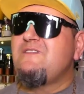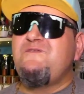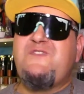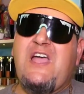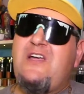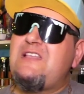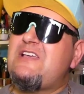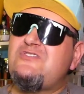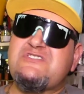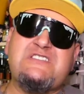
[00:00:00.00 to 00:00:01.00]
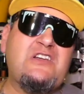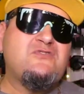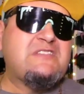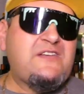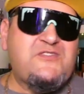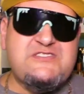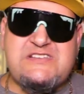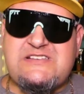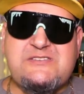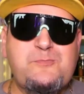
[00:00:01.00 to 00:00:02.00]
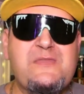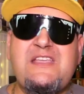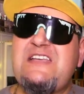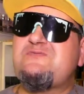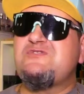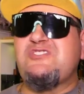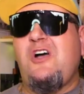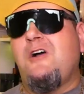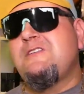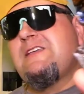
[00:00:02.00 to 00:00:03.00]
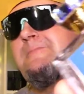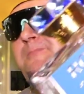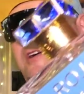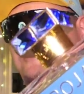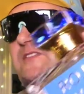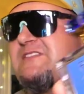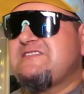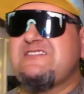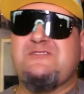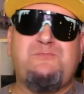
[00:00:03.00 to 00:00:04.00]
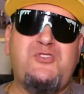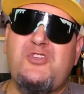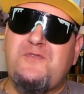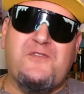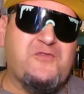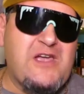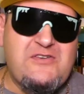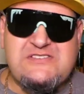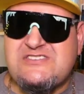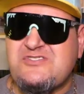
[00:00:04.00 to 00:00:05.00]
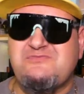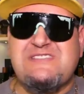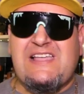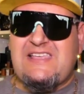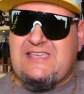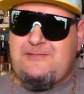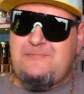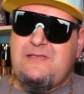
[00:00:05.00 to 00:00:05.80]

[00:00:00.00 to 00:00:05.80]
Very little subtle differences. This one's hard to get perfect. It's such a beautiful fragrance. It's so delicate.